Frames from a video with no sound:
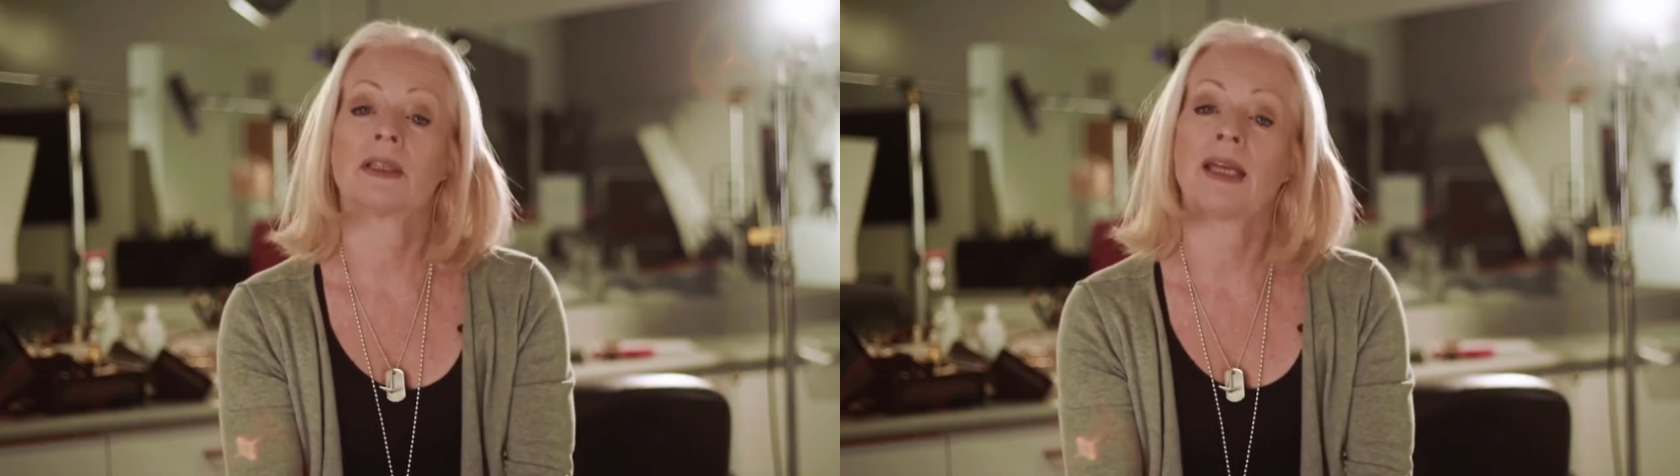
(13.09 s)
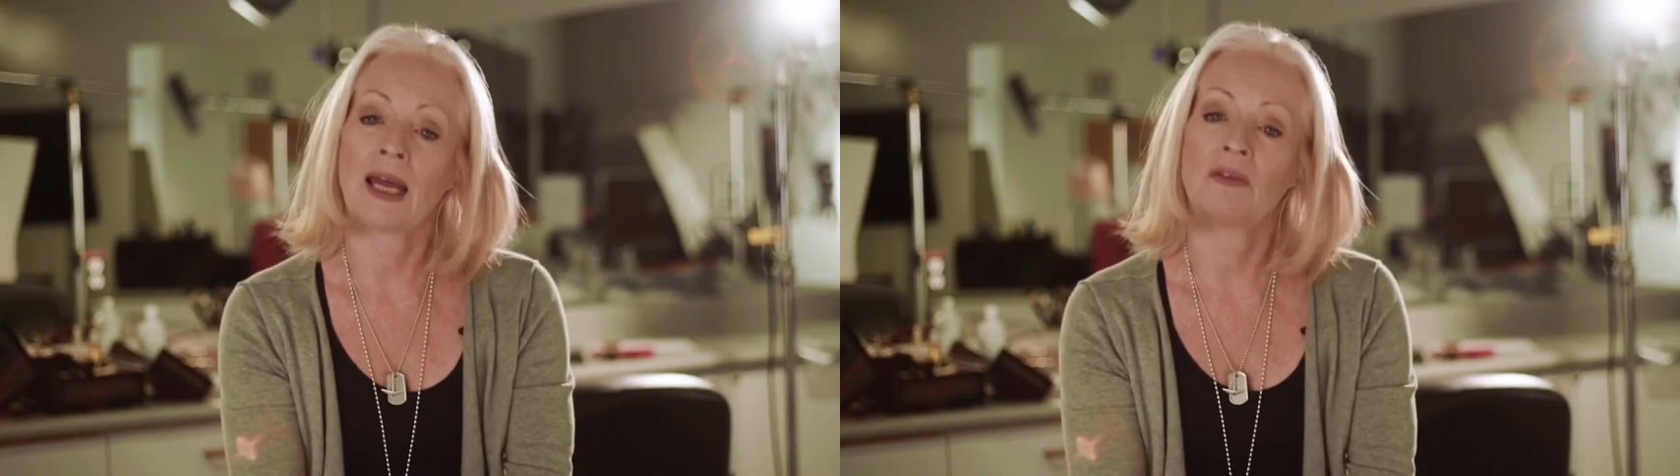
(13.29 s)

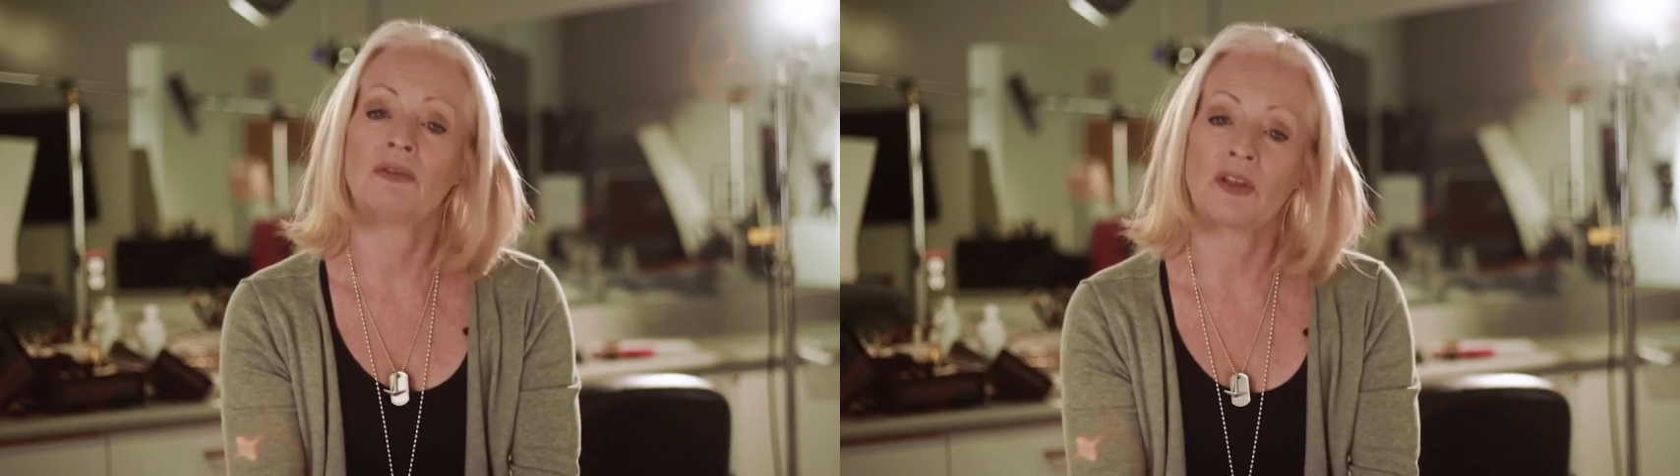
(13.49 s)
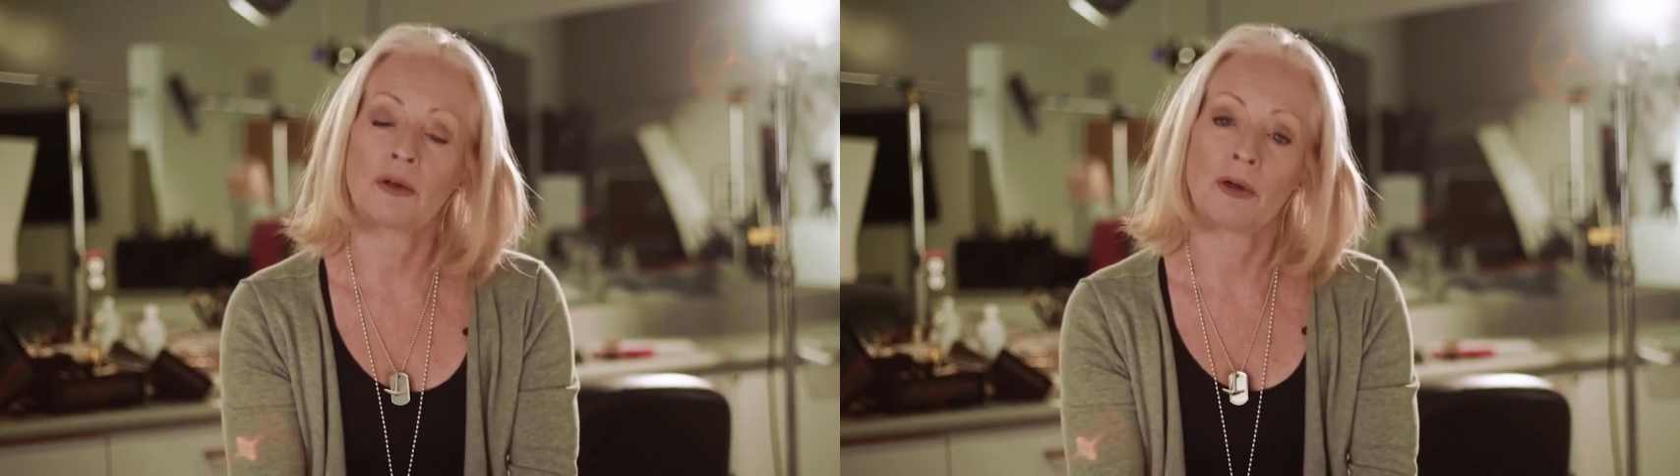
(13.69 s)
and can't
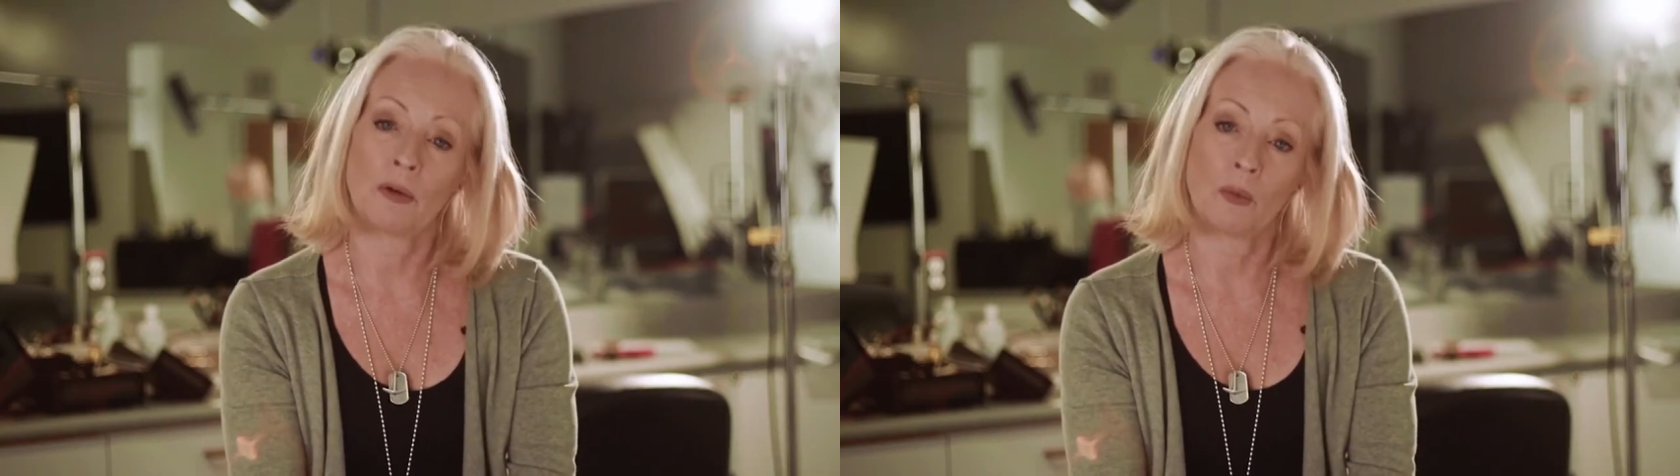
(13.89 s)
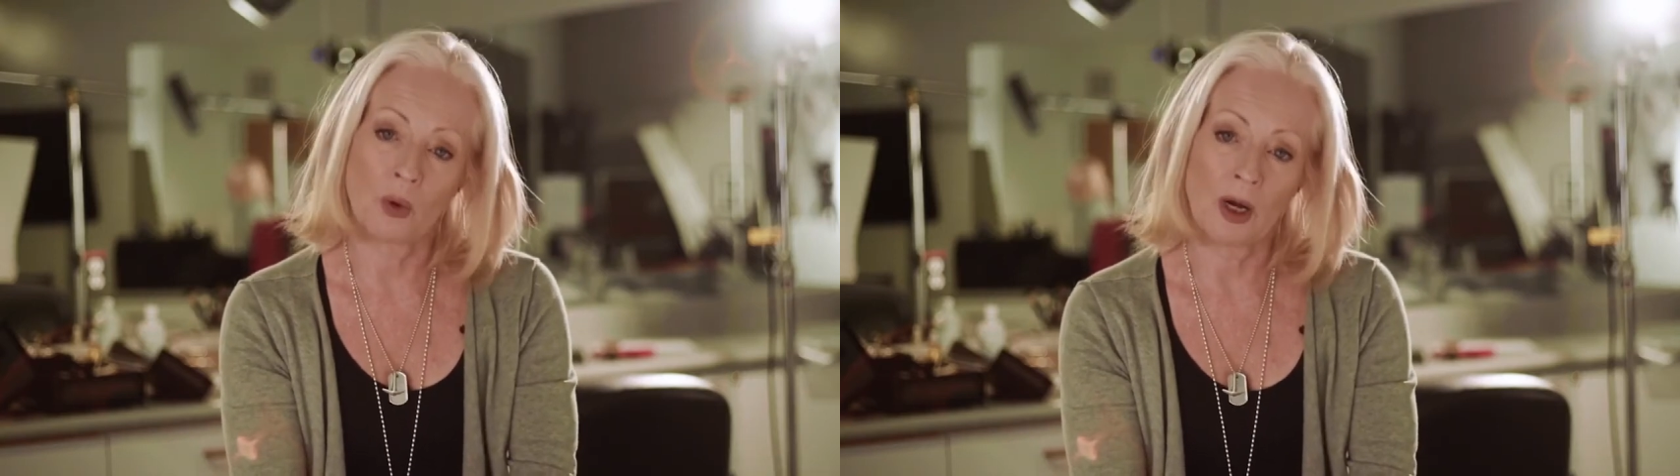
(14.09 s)
figure
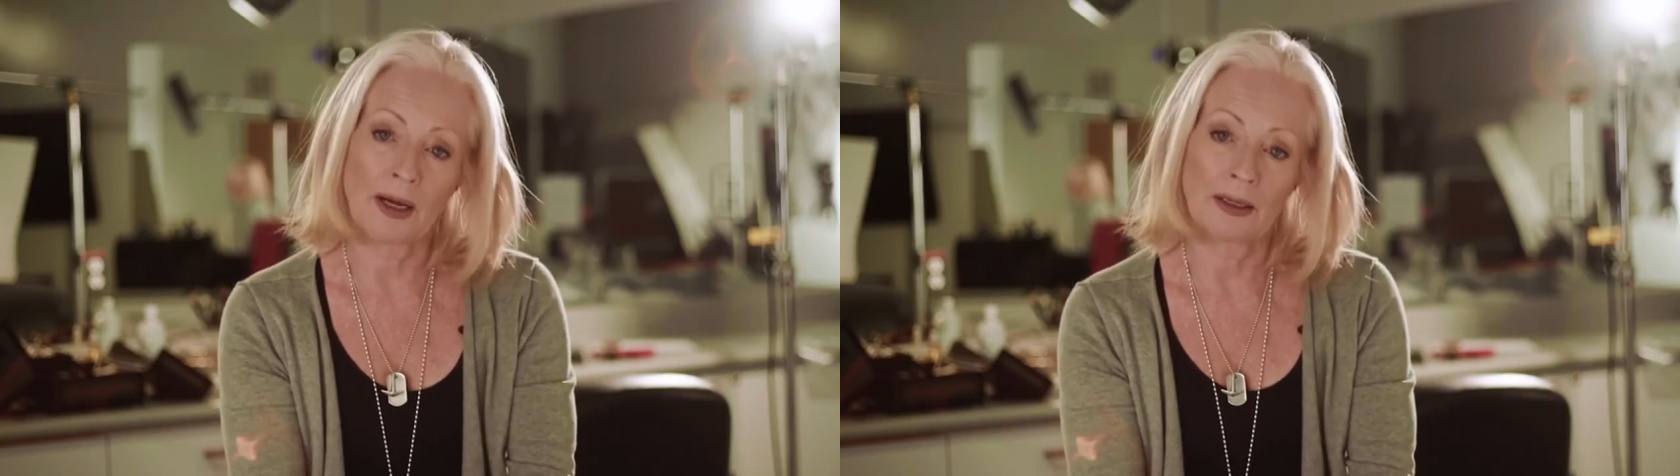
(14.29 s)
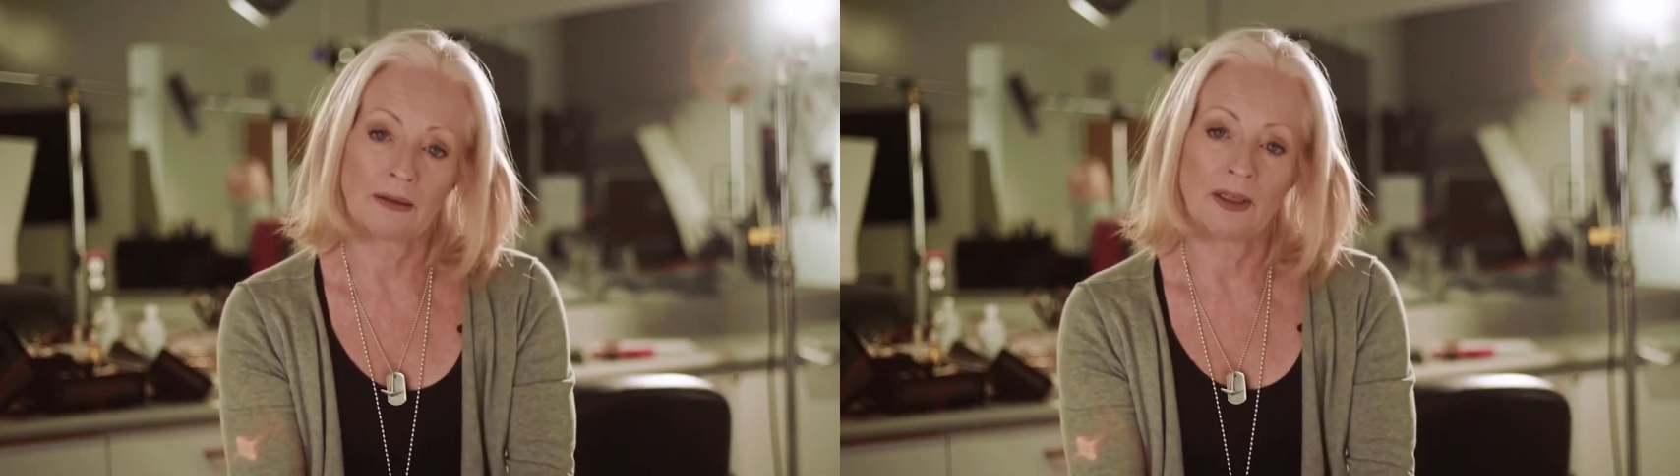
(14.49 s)
out
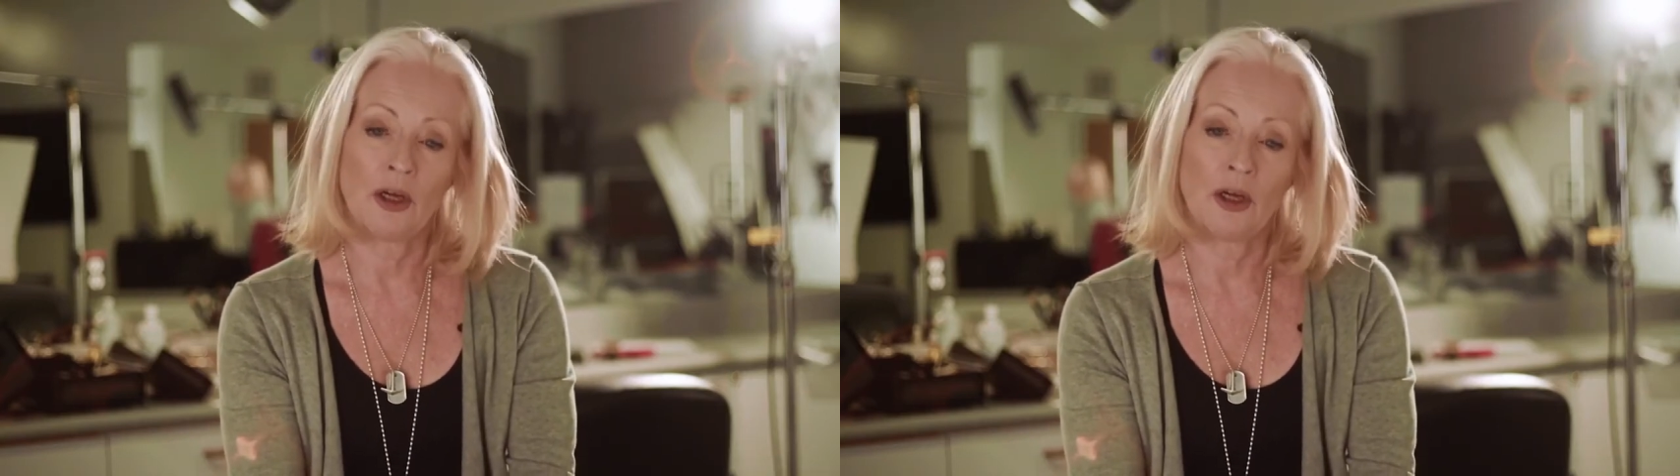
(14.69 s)
why.